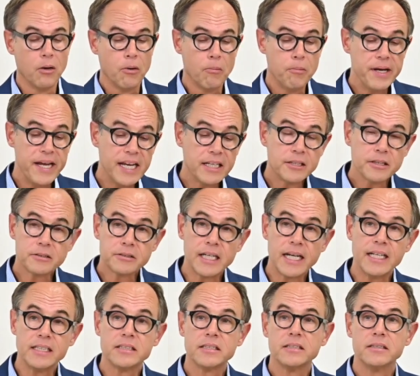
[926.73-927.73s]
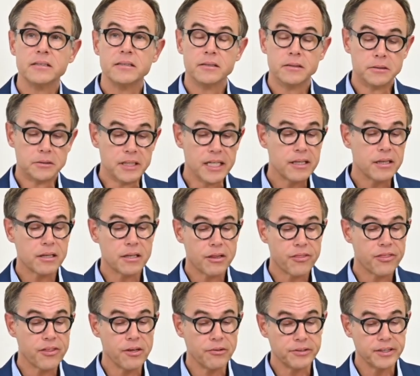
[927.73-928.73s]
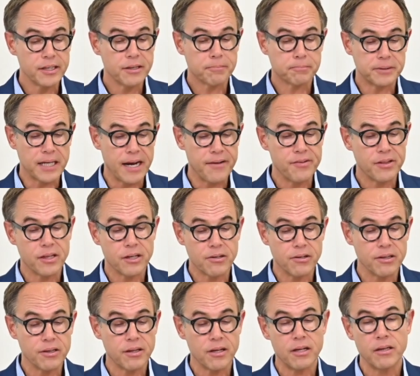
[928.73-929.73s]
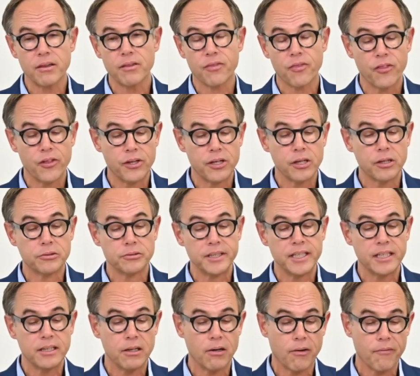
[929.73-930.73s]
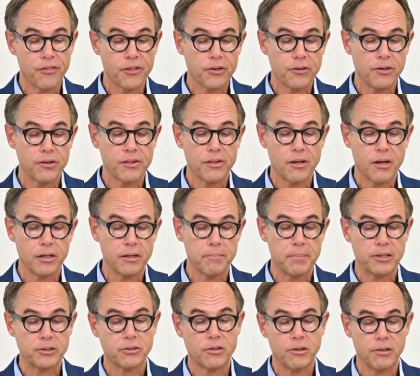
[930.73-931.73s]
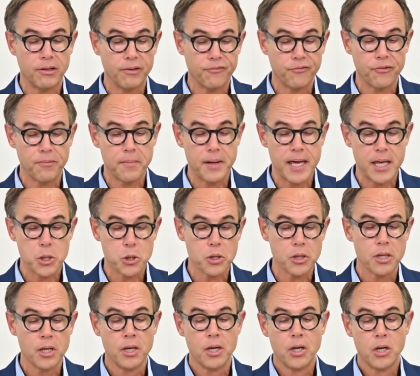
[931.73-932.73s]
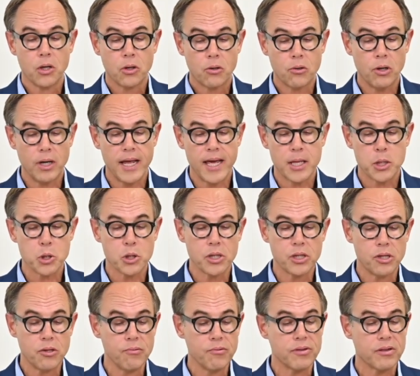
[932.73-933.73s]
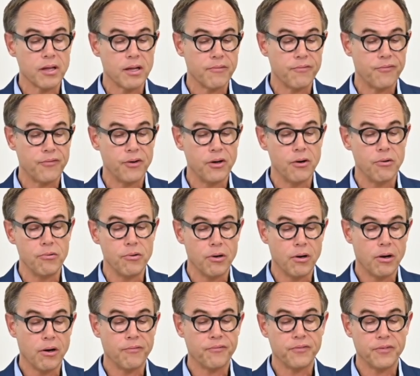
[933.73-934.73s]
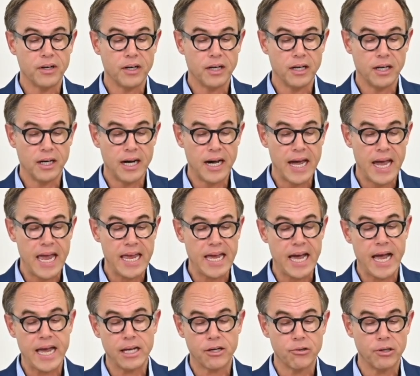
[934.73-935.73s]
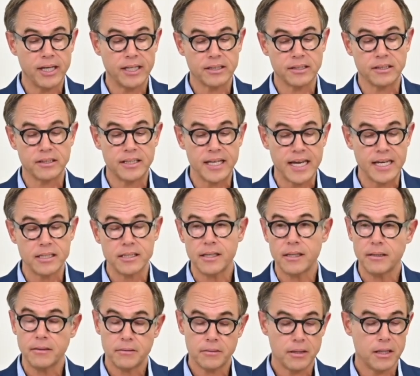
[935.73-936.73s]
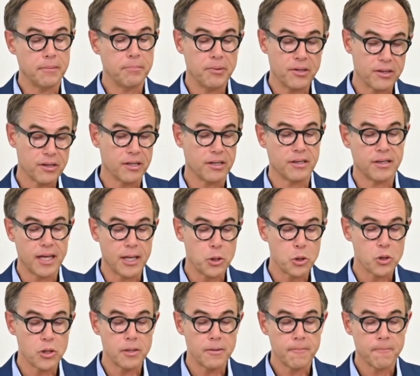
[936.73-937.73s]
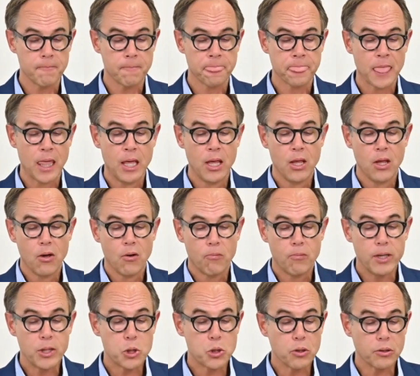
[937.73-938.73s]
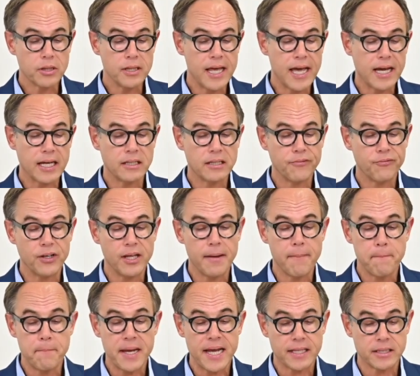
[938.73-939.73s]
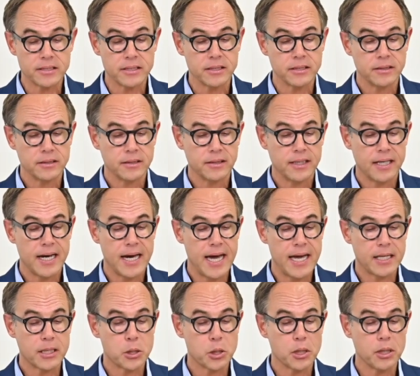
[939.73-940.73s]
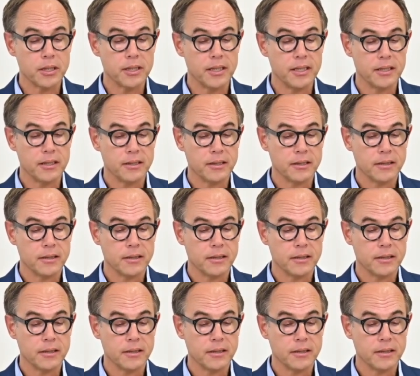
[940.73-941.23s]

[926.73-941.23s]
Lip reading: We integrate risk theories, privacy concerns, the degree of the concern about information collection, use, and flow of AI collected data and personalization, which should negatively impact actually